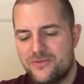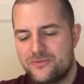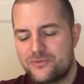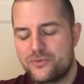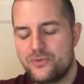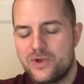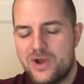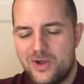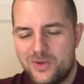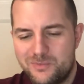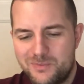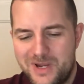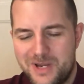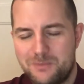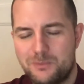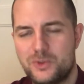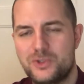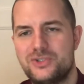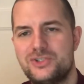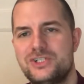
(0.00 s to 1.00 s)
Throughout
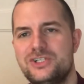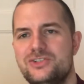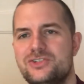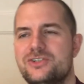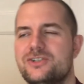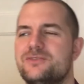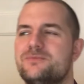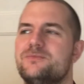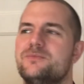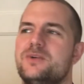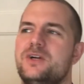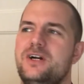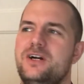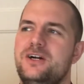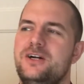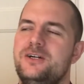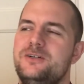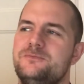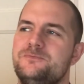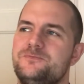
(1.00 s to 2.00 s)
my procedure,
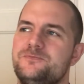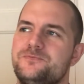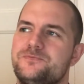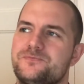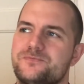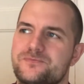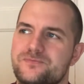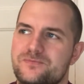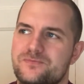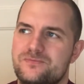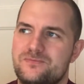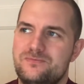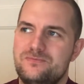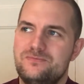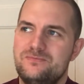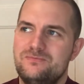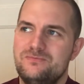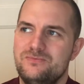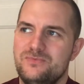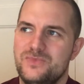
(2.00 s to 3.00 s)

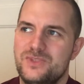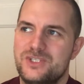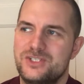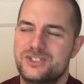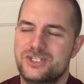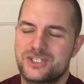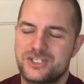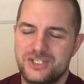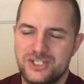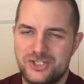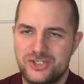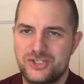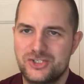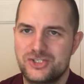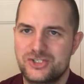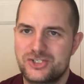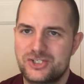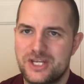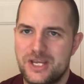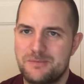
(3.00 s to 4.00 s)
the
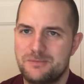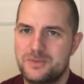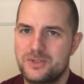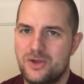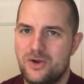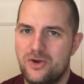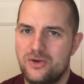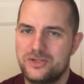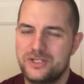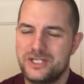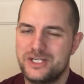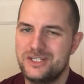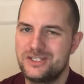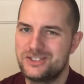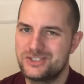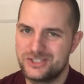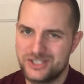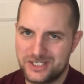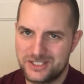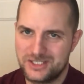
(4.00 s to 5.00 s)
technicians kept on
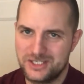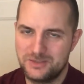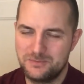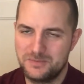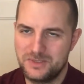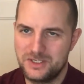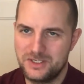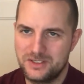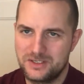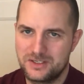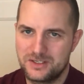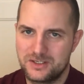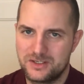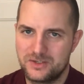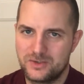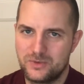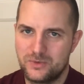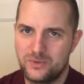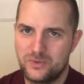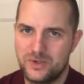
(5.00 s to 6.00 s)
injecting me
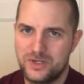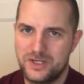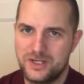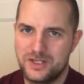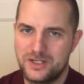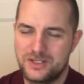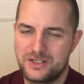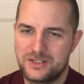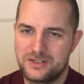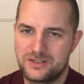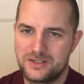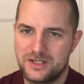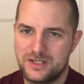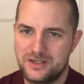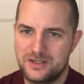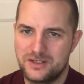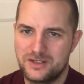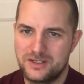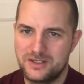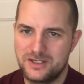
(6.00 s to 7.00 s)
with
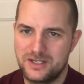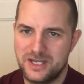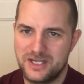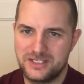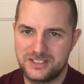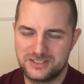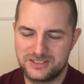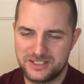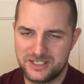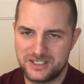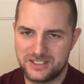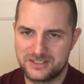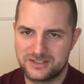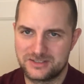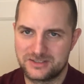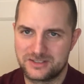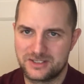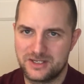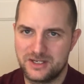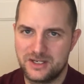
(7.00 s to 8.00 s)

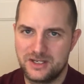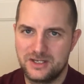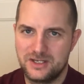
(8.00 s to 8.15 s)
anesthetics.